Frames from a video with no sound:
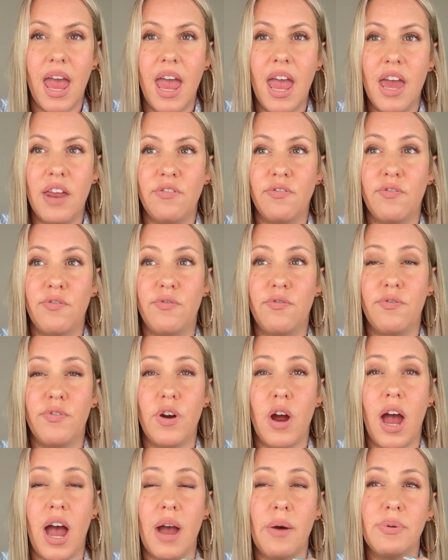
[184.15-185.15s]
And
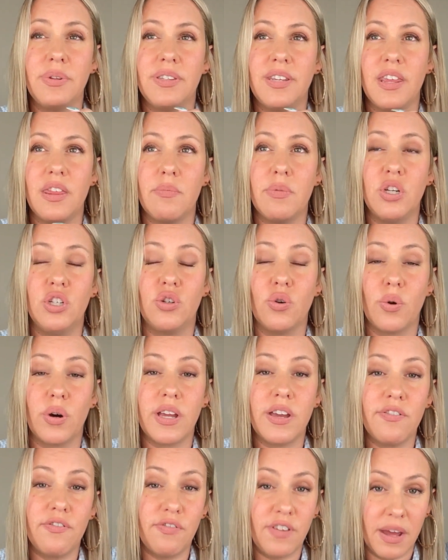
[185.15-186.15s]
I would say the
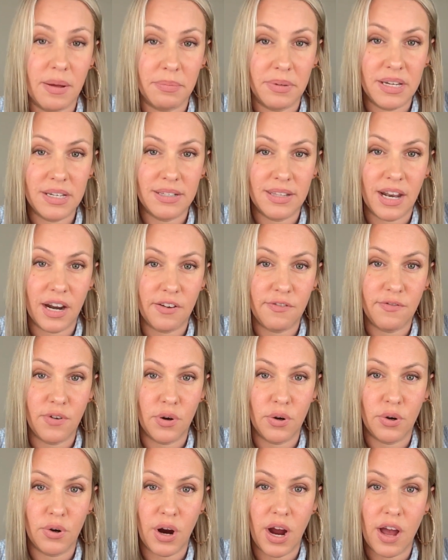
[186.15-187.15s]
majority of families that I
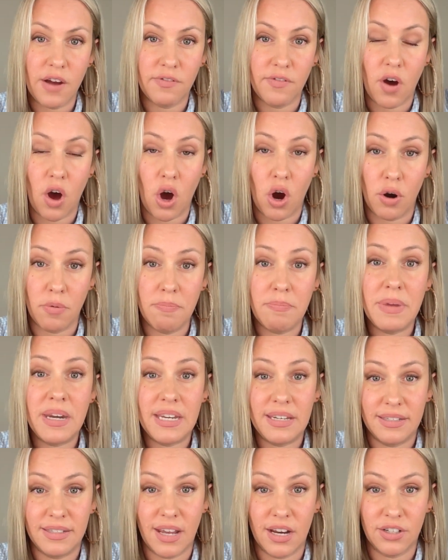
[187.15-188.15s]
photograph are
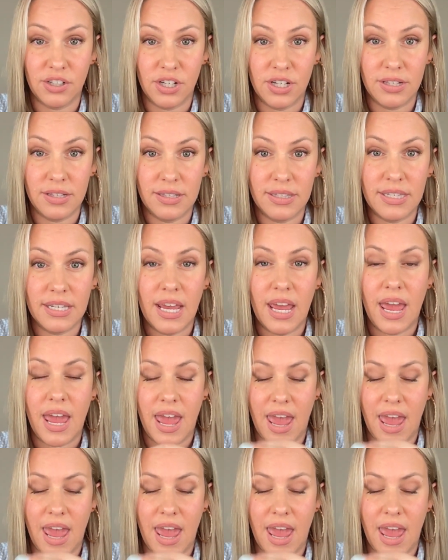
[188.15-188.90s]
mini sessions.